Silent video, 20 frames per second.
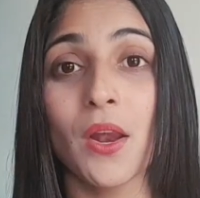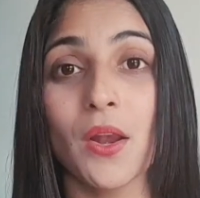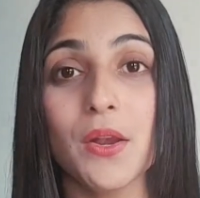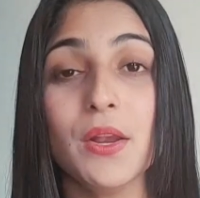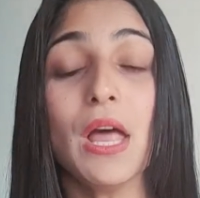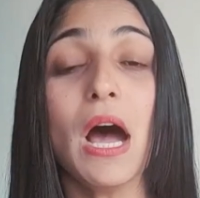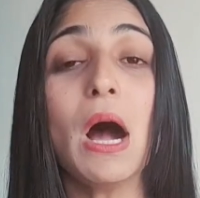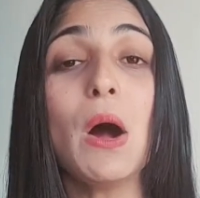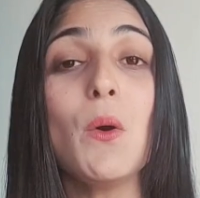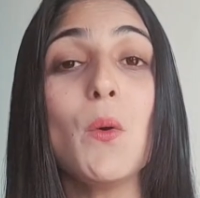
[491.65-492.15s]

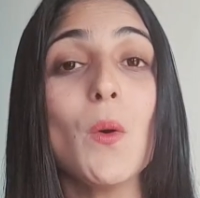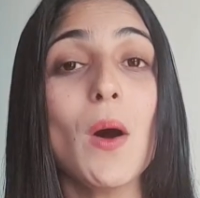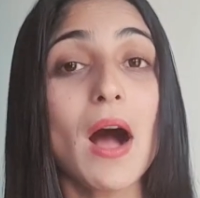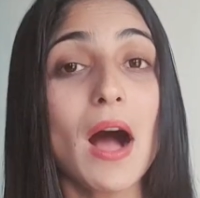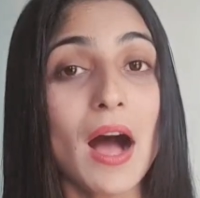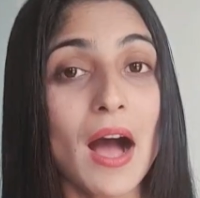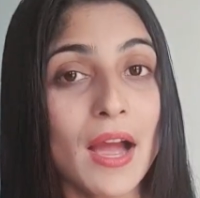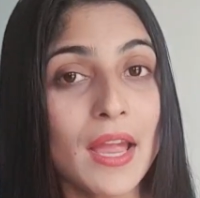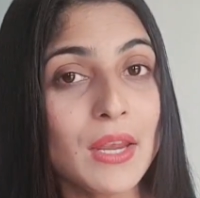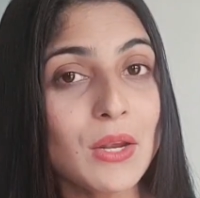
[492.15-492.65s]
Now
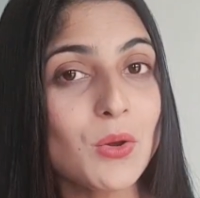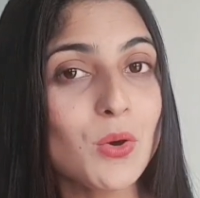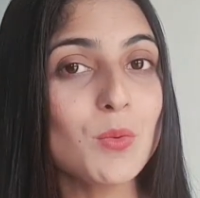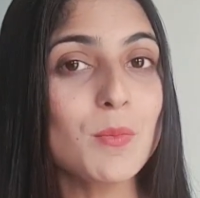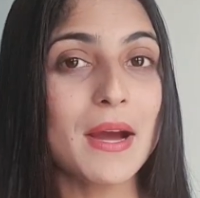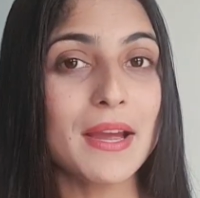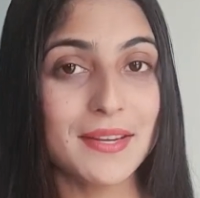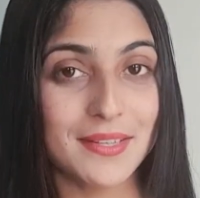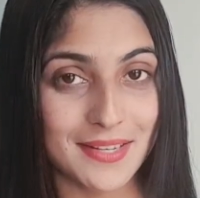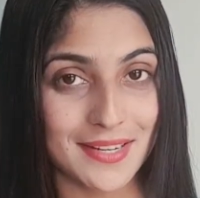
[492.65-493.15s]
I know
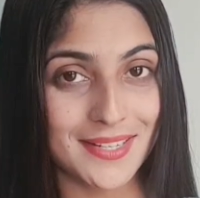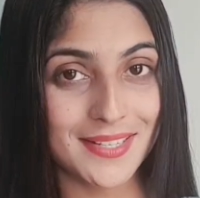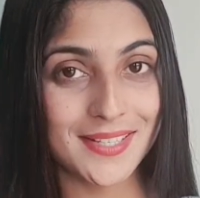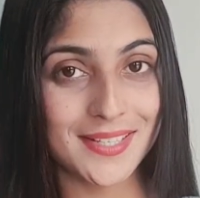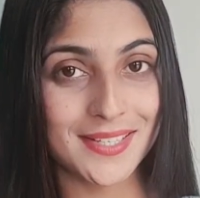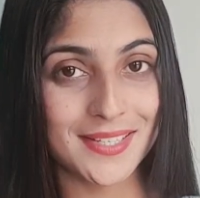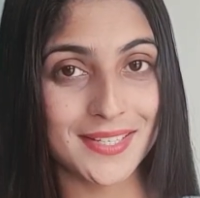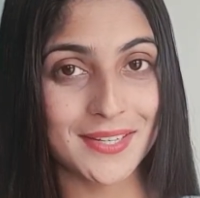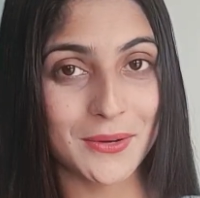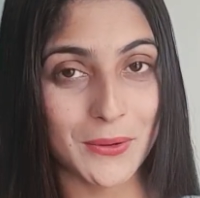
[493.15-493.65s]
my
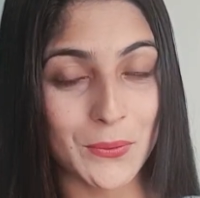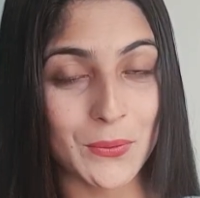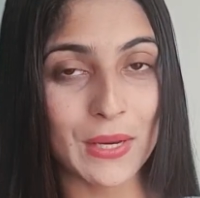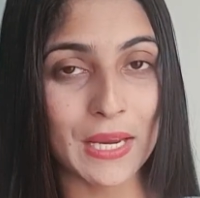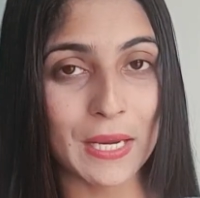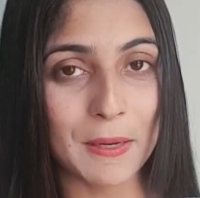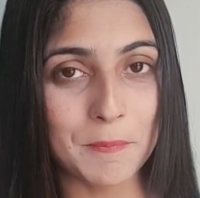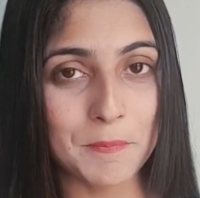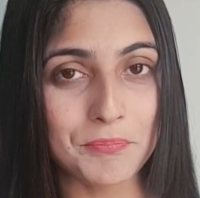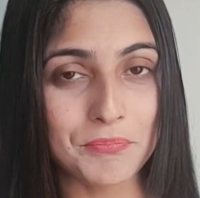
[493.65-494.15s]
taste.
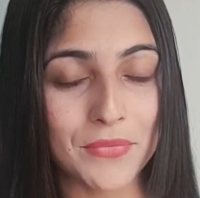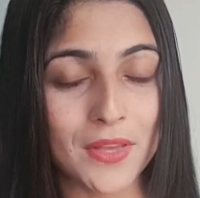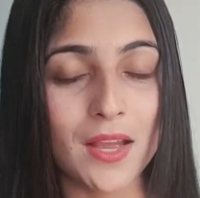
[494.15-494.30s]
Okay,